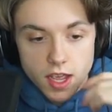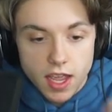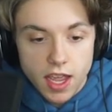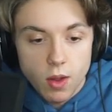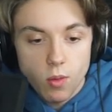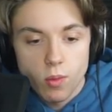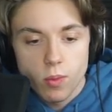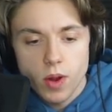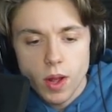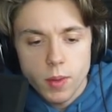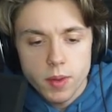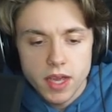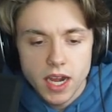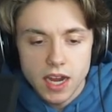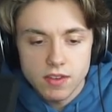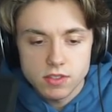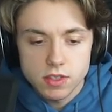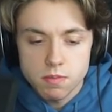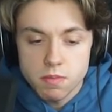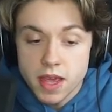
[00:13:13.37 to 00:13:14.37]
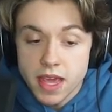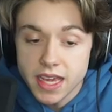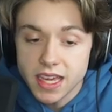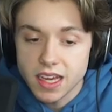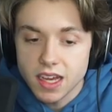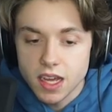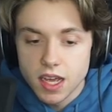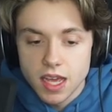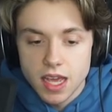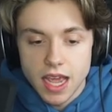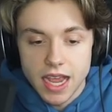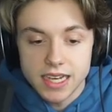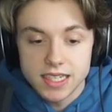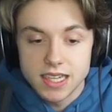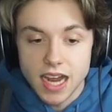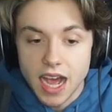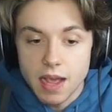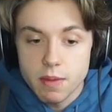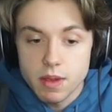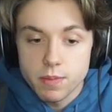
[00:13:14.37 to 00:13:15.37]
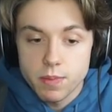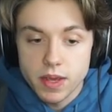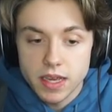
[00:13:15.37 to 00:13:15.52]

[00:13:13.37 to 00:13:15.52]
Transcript: And we're probably going to have to make a diamond